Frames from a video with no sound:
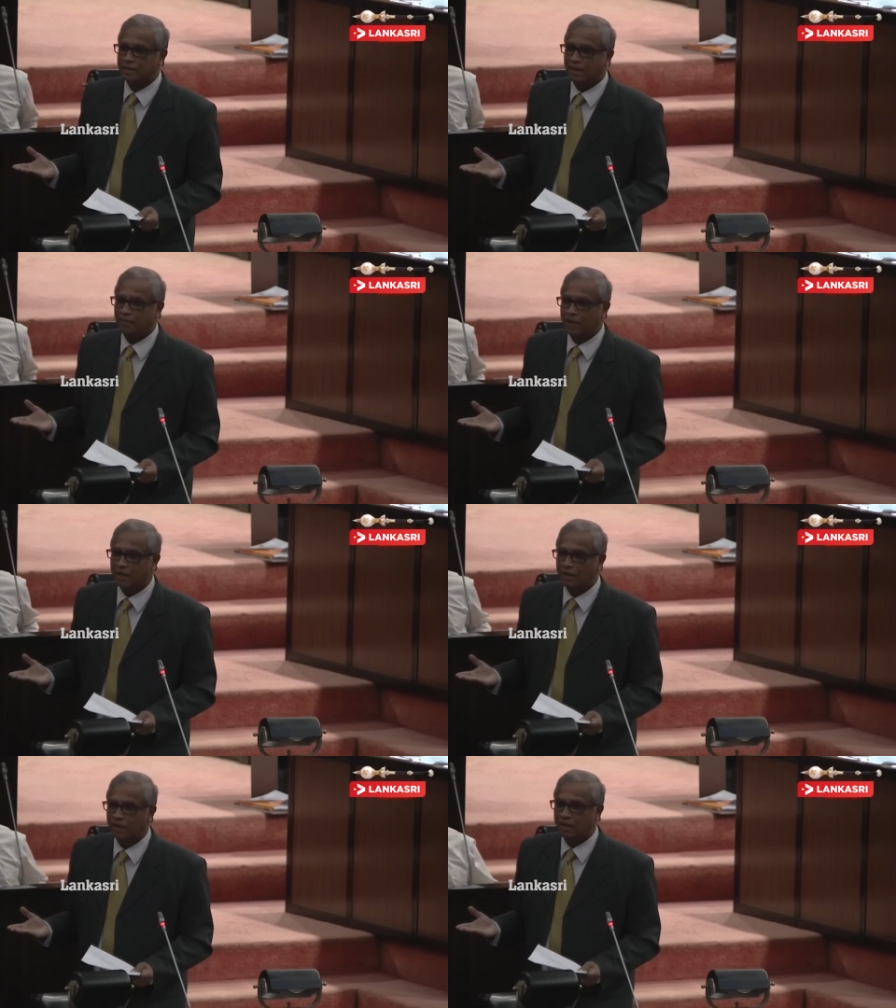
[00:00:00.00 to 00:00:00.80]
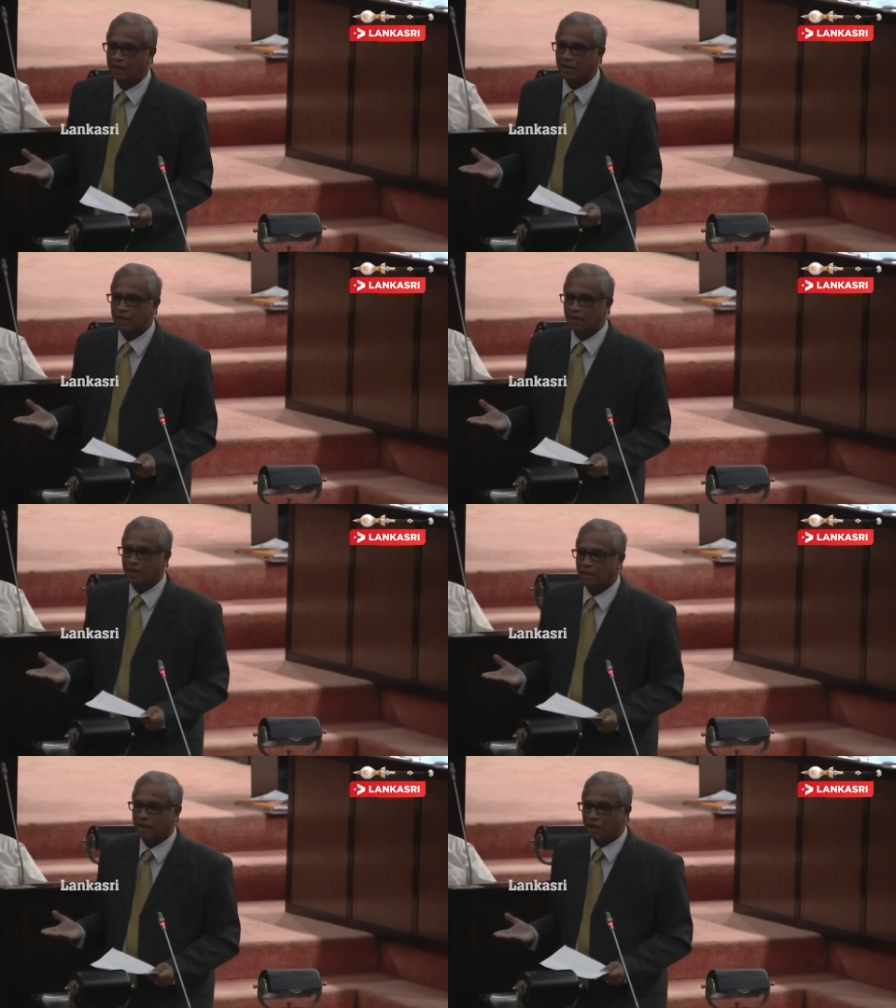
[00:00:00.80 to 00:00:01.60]
they were
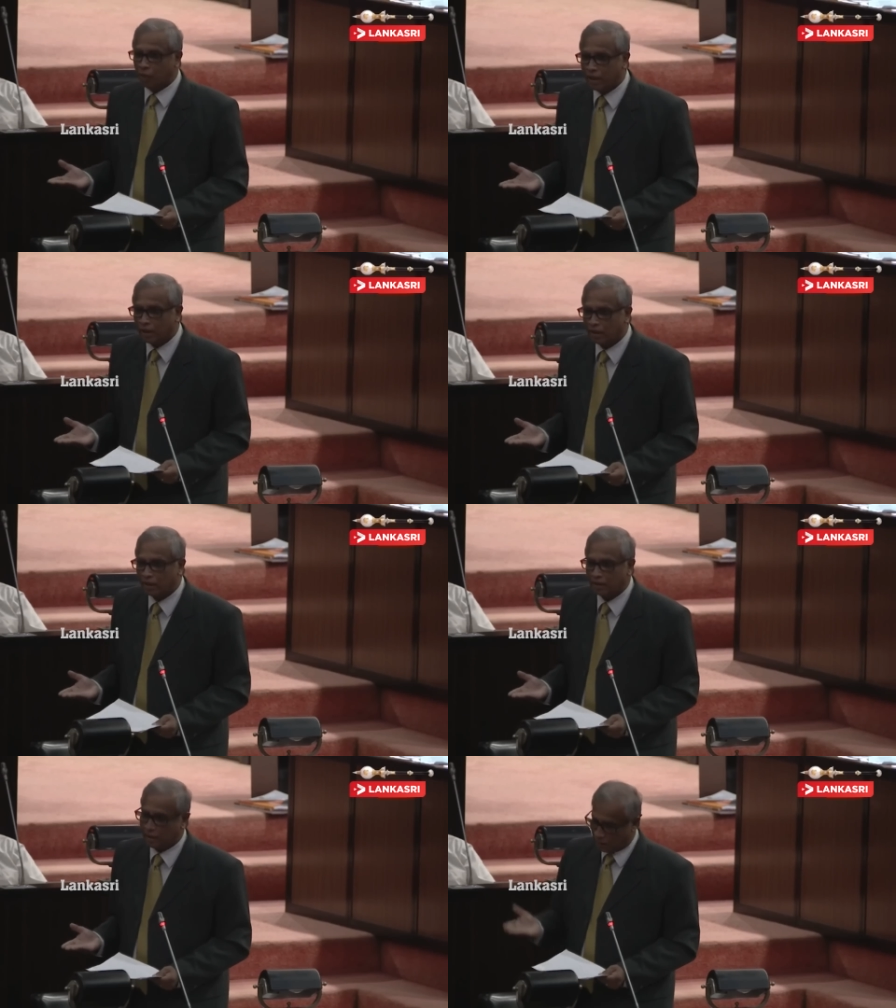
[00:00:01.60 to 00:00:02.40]
acquitted. The